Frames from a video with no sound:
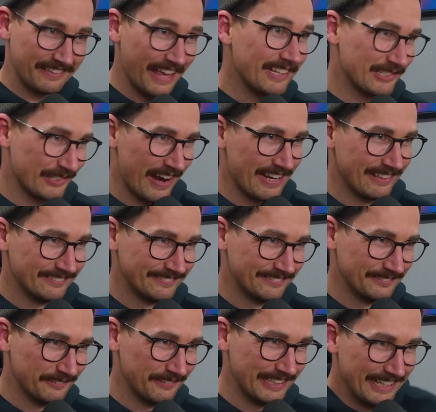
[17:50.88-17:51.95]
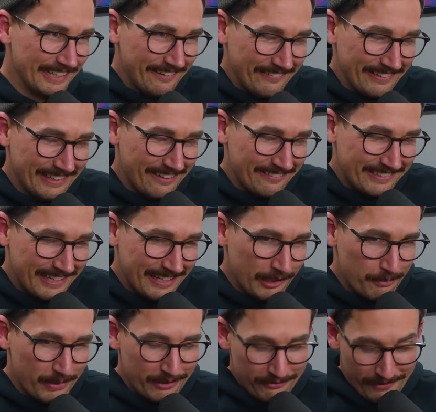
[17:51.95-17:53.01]
that's great. We love seeing
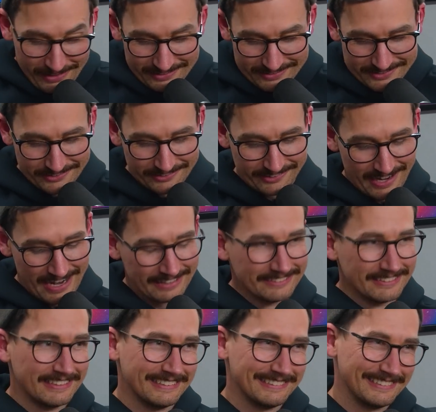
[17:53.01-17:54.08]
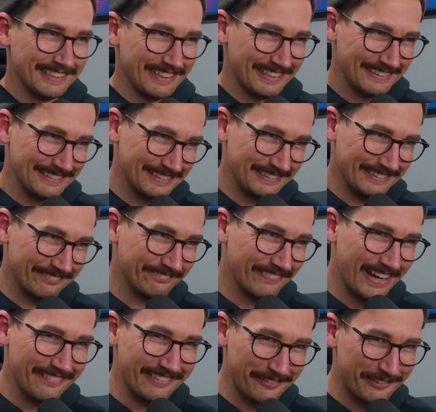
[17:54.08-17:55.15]
the big fellas do great.
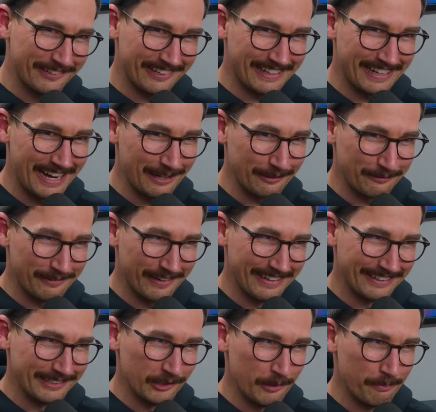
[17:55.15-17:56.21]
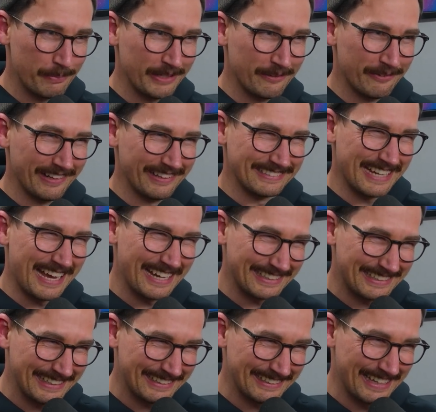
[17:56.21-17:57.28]
Maybe if you're a Carlton fan and your big fellas
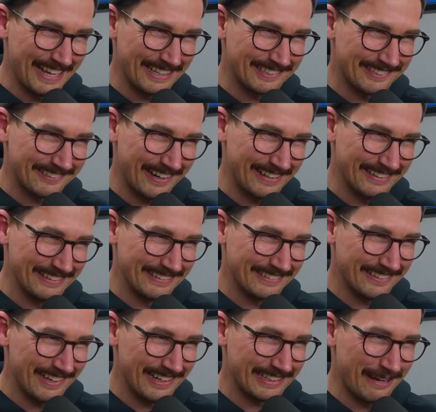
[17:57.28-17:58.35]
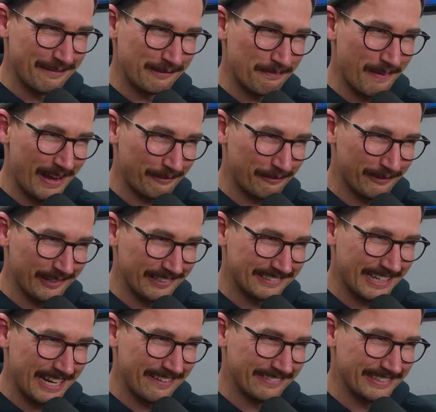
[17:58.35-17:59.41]
aren't kicking that straight and this guy comes back
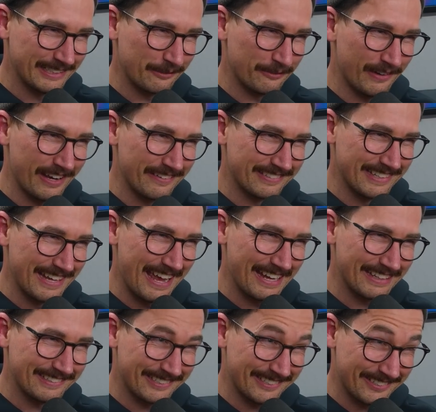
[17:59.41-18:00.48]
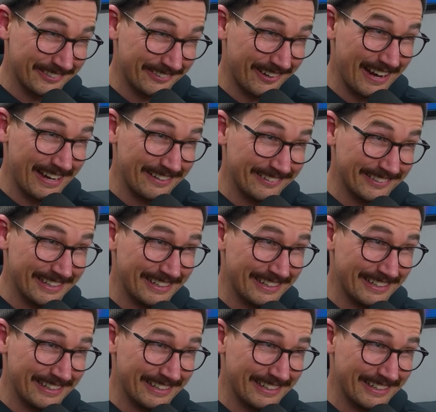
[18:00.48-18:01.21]
first game, kicks 5 snags straight on